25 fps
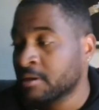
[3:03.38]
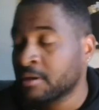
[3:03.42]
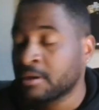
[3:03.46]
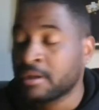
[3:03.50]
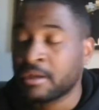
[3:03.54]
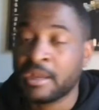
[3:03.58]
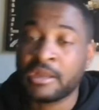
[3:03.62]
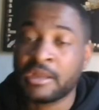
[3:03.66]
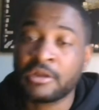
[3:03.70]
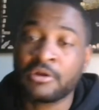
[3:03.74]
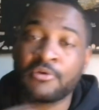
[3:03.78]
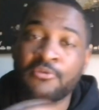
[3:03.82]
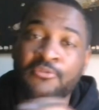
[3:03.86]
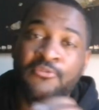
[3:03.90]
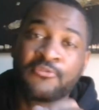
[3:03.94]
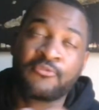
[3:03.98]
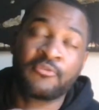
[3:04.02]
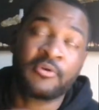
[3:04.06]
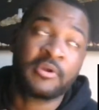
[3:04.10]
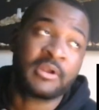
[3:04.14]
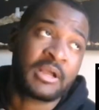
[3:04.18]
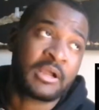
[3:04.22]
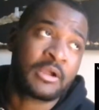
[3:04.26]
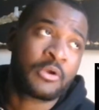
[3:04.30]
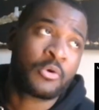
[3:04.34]
I ain't gonna
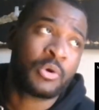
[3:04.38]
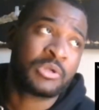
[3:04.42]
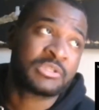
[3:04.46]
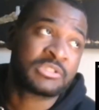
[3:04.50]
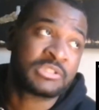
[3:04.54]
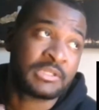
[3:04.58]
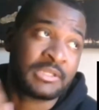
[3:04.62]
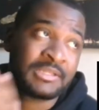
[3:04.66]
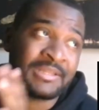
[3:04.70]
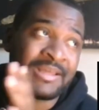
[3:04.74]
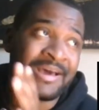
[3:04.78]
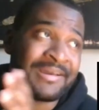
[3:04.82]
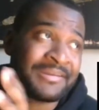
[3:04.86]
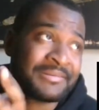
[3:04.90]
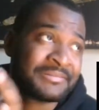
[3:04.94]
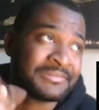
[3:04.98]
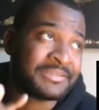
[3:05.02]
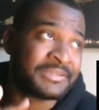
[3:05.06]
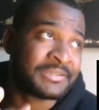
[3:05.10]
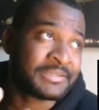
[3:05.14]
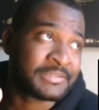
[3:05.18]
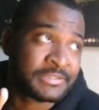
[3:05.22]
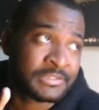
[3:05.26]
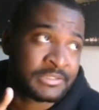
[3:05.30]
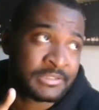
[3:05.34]
front. I question a lot of
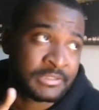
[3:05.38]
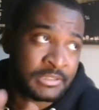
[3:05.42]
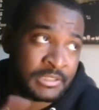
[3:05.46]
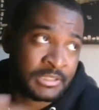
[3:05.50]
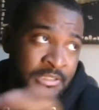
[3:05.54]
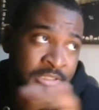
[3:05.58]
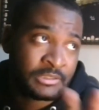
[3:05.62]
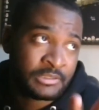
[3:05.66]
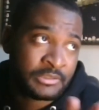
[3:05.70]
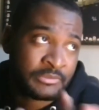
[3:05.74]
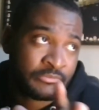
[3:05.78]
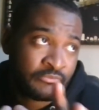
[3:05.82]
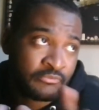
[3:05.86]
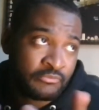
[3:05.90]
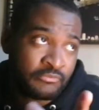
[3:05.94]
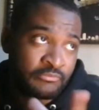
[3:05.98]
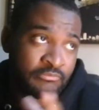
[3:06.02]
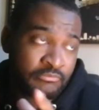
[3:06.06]
things in